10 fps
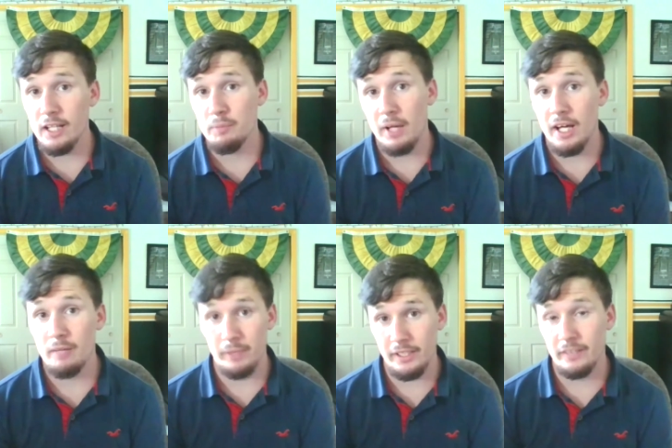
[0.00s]
of pop,
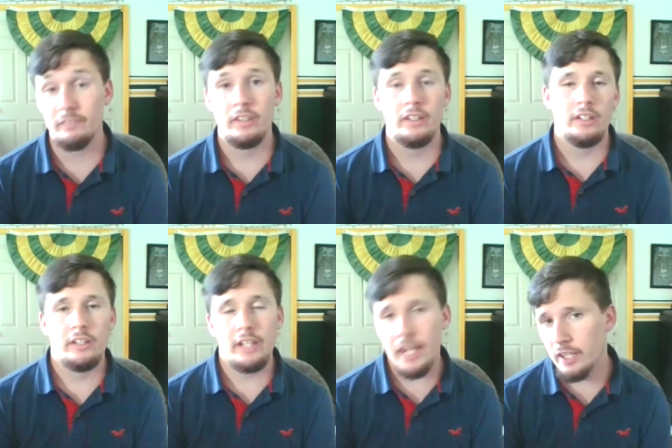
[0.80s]
man.
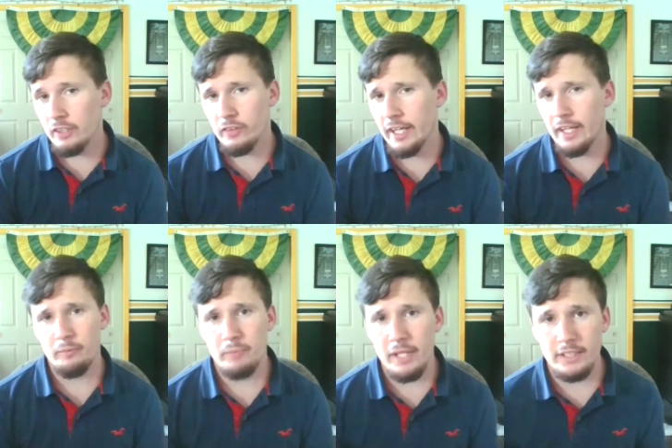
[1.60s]
And you
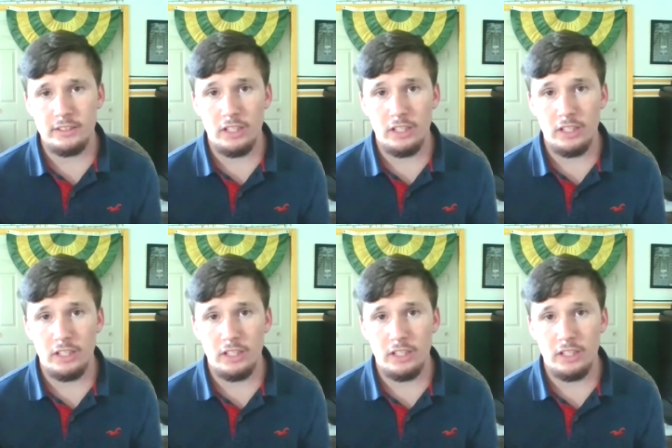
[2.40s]
can't miss,